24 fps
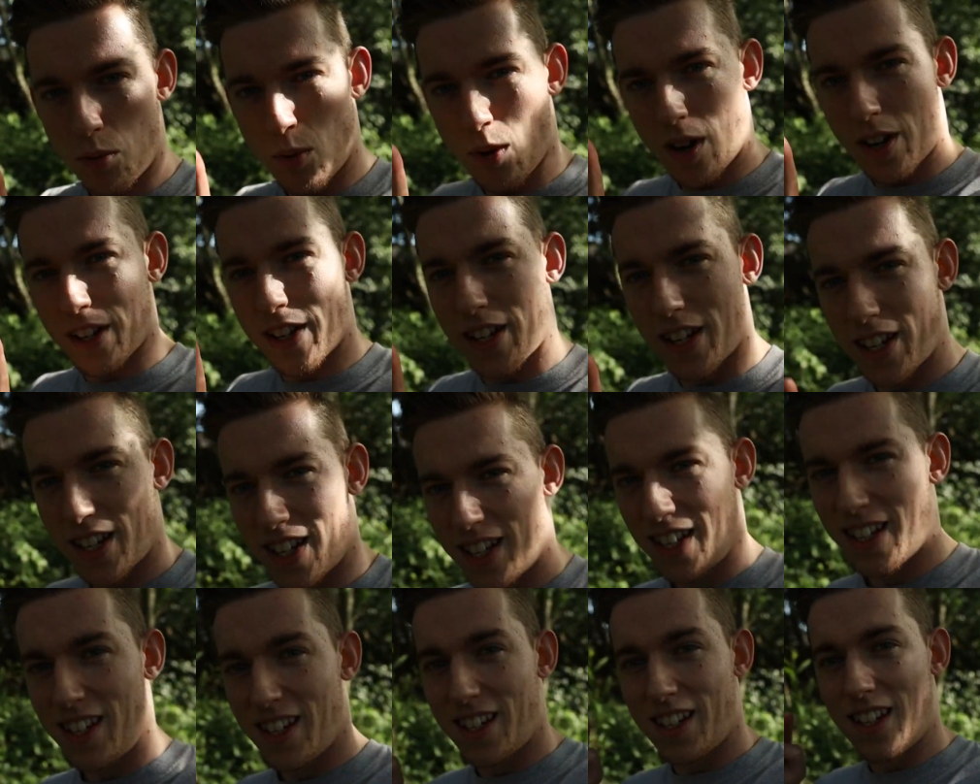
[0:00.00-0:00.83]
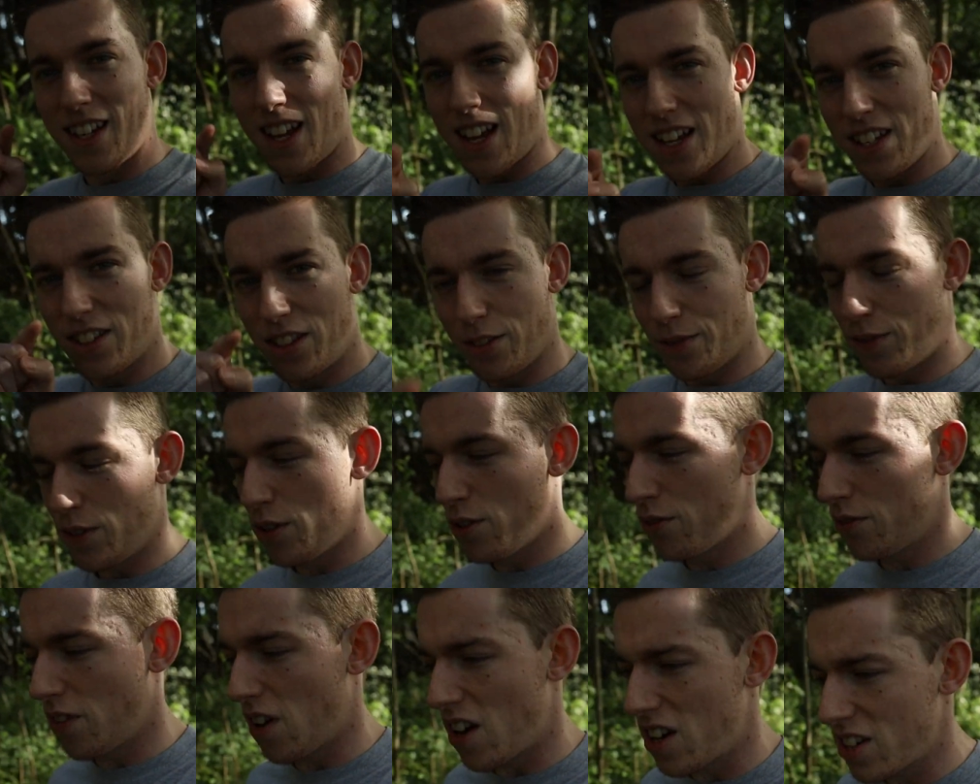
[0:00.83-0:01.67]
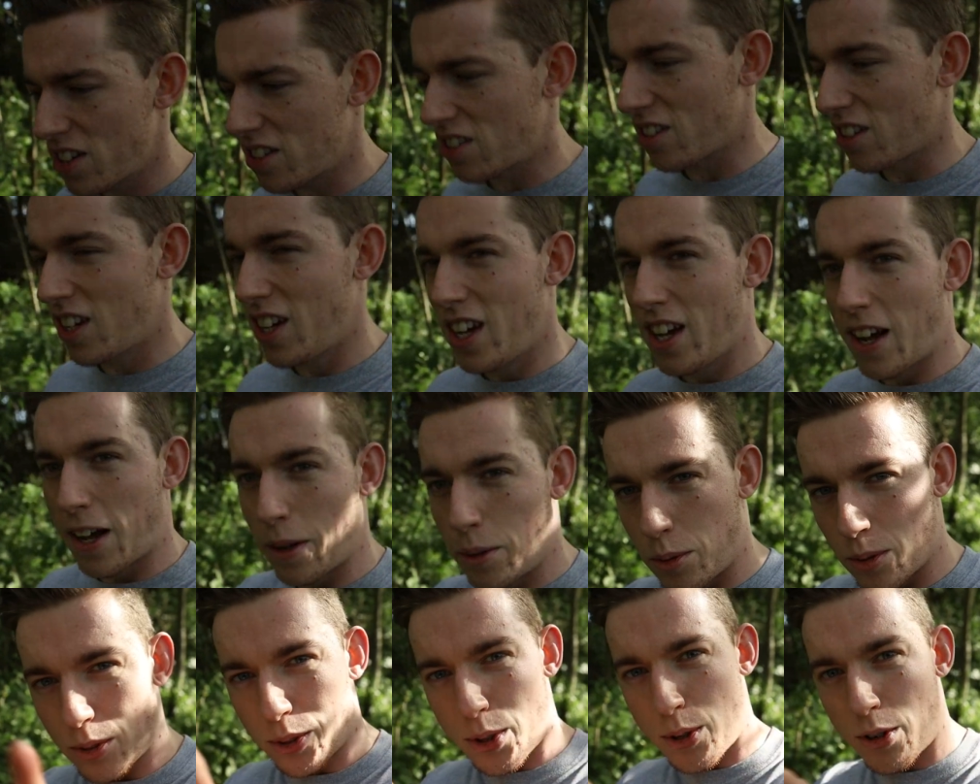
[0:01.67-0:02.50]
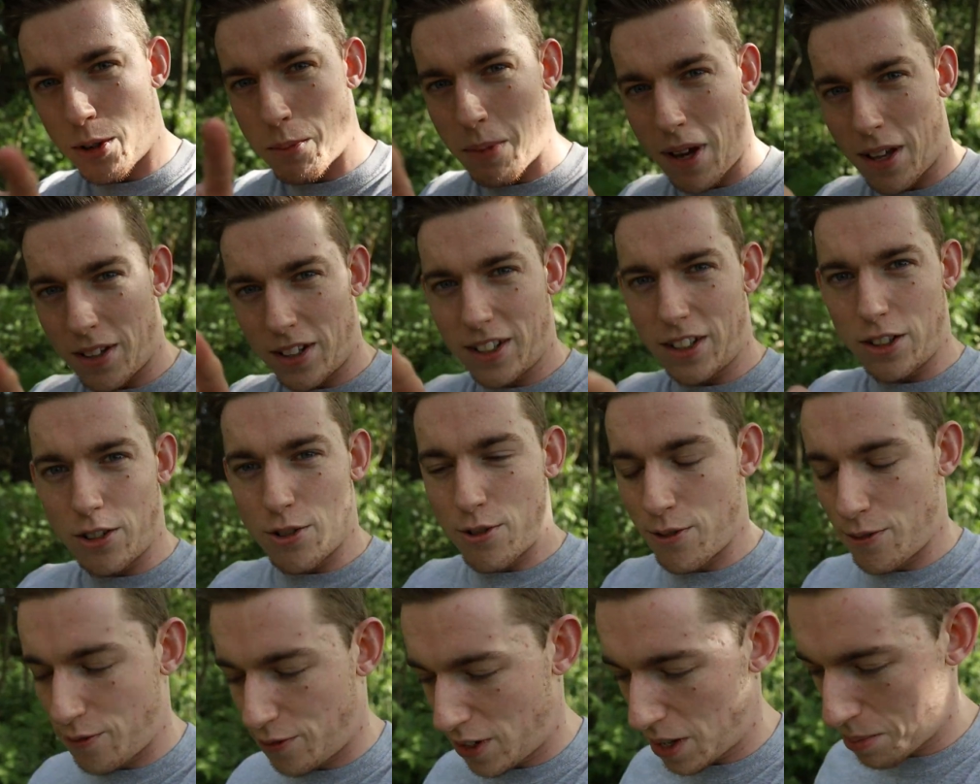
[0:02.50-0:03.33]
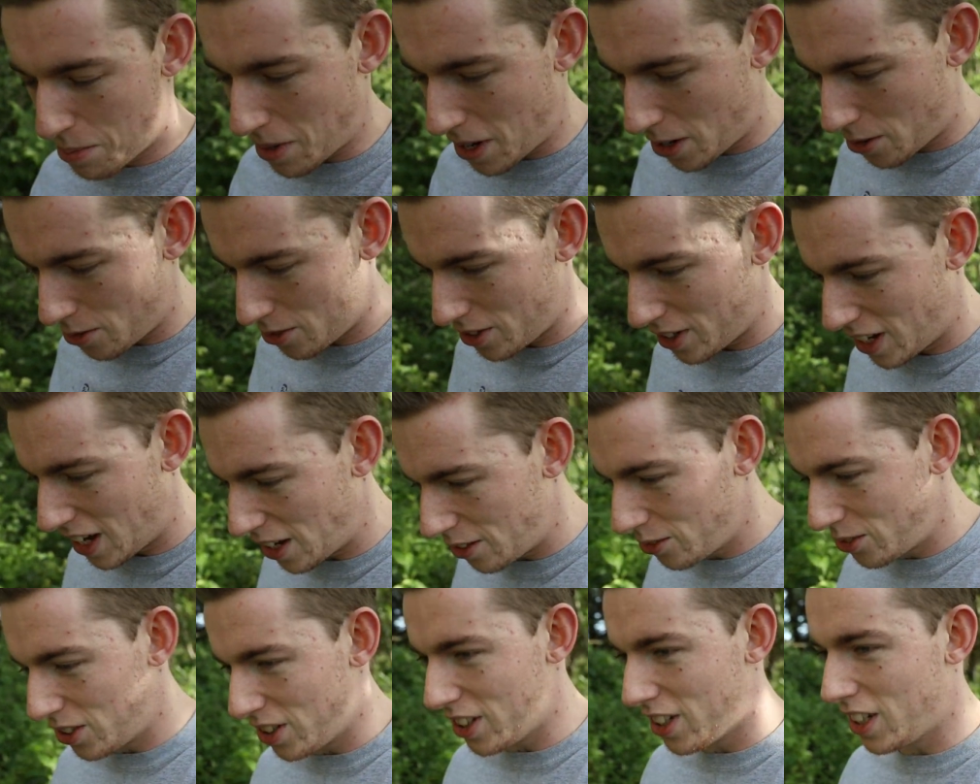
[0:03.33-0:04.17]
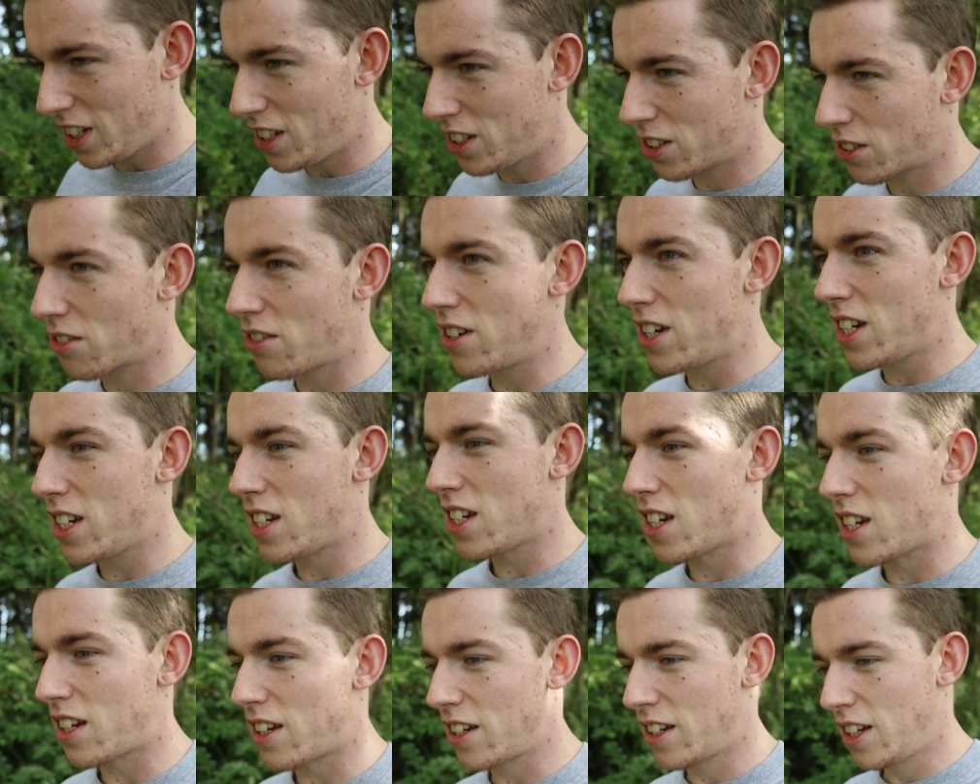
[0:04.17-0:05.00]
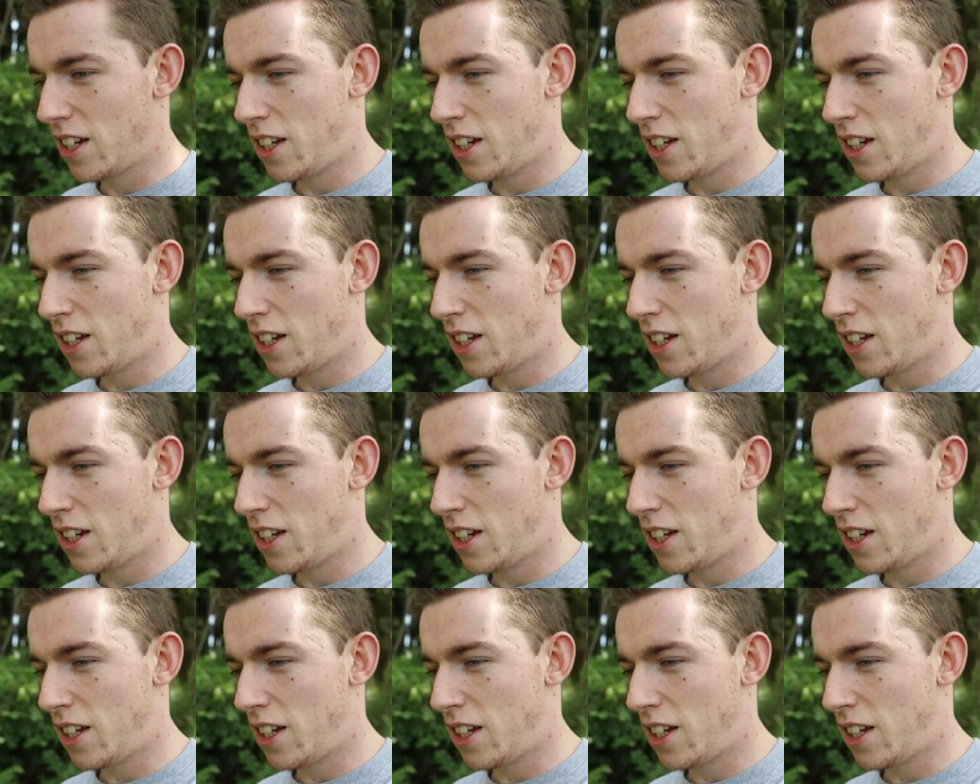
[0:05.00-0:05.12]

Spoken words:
1 is the viewfinder. I'm not talking about the little flip out LCD screen here.